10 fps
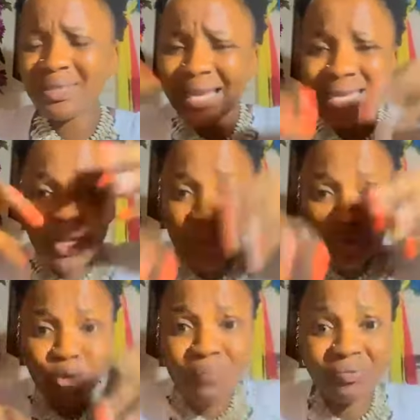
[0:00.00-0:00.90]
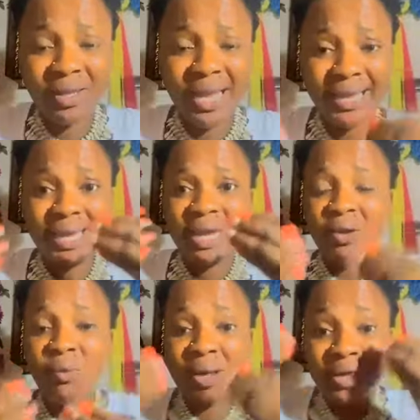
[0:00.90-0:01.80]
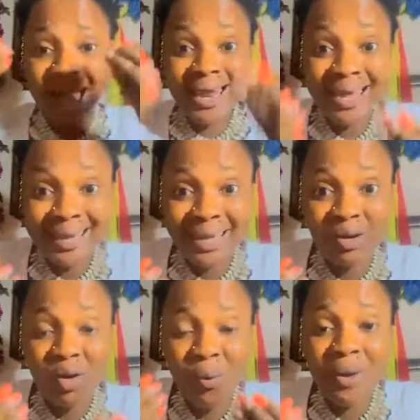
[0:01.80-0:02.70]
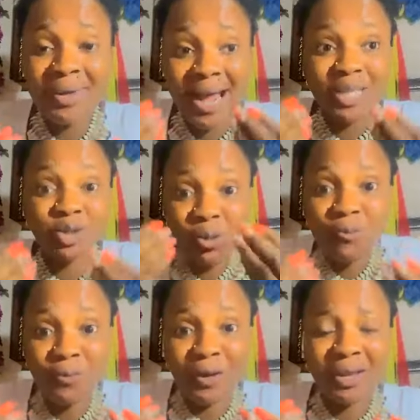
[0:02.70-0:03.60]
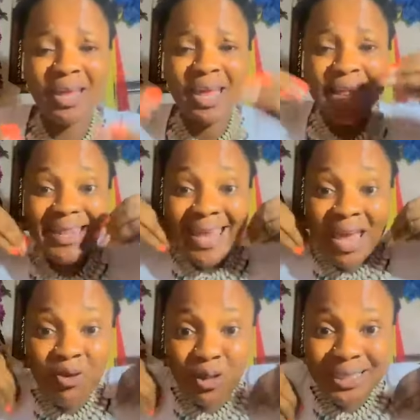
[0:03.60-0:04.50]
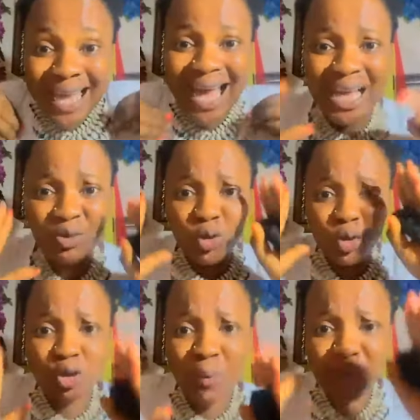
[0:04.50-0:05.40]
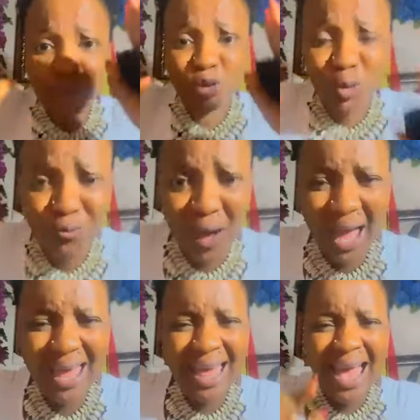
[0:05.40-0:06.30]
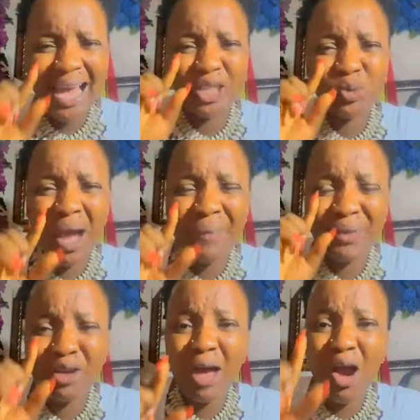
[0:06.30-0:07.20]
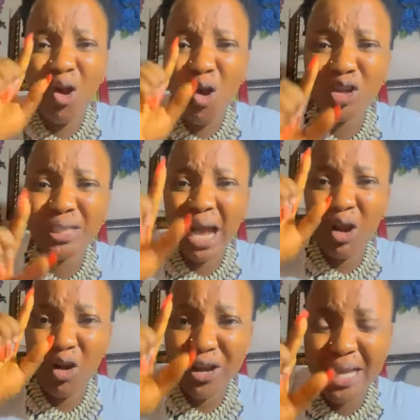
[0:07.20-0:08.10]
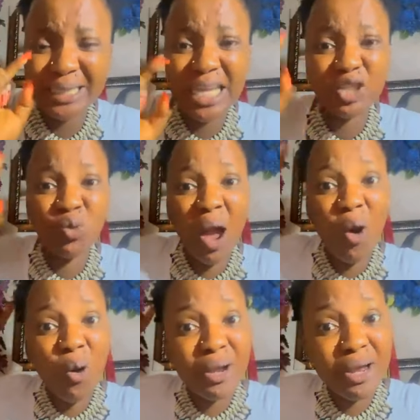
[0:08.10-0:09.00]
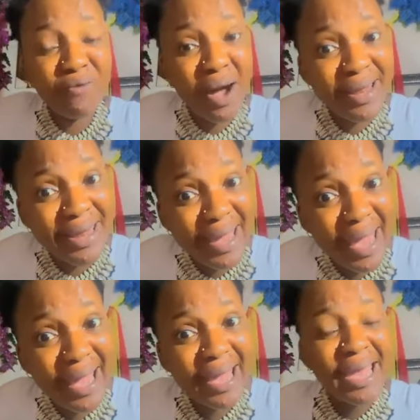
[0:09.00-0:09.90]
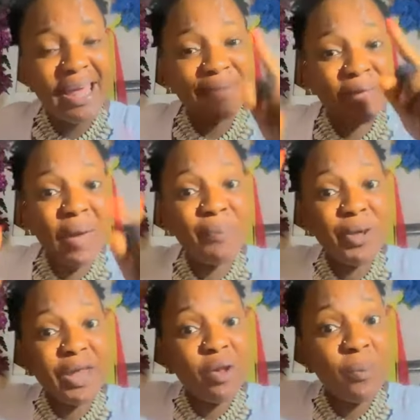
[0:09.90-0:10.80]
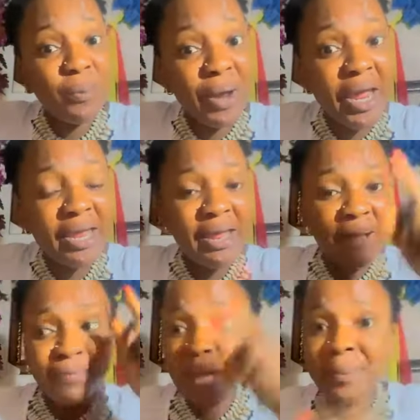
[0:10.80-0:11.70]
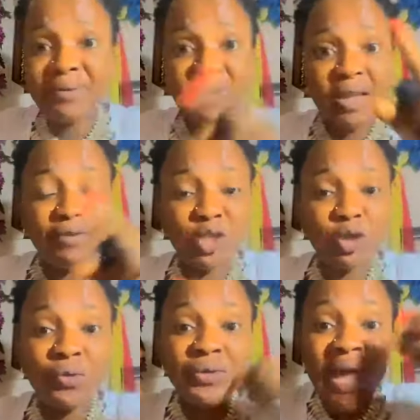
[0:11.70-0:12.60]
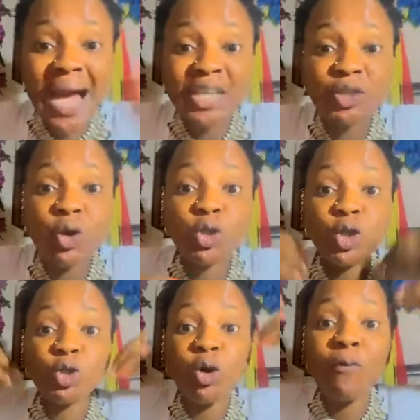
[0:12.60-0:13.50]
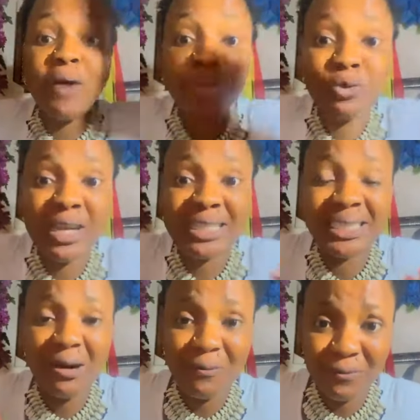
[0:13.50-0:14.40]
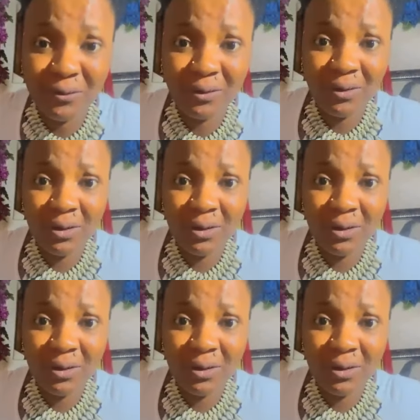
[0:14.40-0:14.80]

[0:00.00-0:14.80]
Like they do something. Like when they are lacking or when they are suffering, they use their hand to stop the suffer. That is why I'm saying they are gods and goddess. That is why holding the world there, they do, they don't play. They do tradition. They are social solver to themselves.